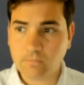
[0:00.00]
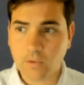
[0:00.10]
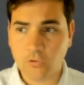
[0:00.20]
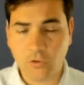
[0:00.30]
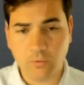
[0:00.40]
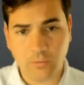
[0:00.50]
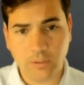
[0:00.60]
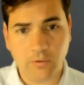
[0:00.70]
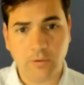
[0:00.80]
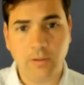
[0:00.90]
So you're
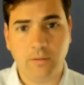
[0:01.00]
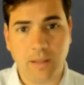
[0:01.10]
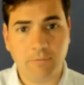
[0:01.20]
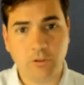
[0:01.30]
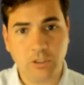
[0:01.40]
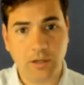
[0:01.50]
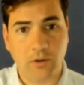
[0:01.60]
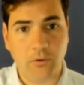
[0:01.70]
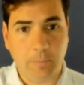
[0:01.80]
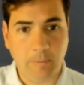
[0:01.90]
literally leveraging
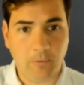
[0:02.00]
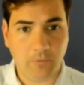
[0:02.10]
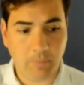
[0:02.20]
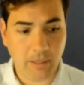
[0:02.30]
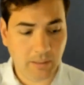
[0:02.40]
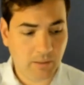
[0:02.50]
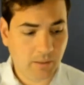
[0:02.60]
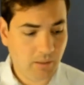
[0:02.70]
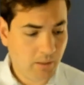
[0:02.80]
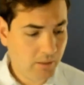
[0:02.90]
other people's money.
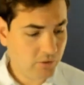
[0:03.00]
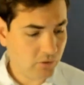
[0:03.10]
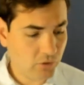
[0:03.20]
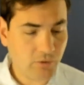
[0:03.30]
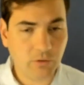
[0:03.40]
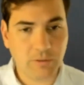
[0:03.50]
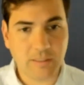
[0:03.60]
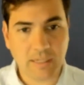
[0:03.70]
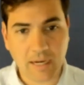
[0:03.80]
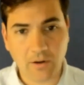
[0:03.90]
So you can do a
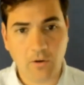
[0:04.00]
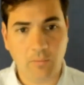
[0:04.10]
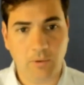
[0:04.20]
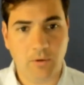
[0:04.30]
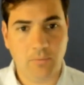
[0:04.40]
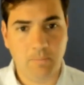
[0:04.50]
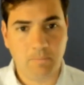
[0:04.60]
second home loan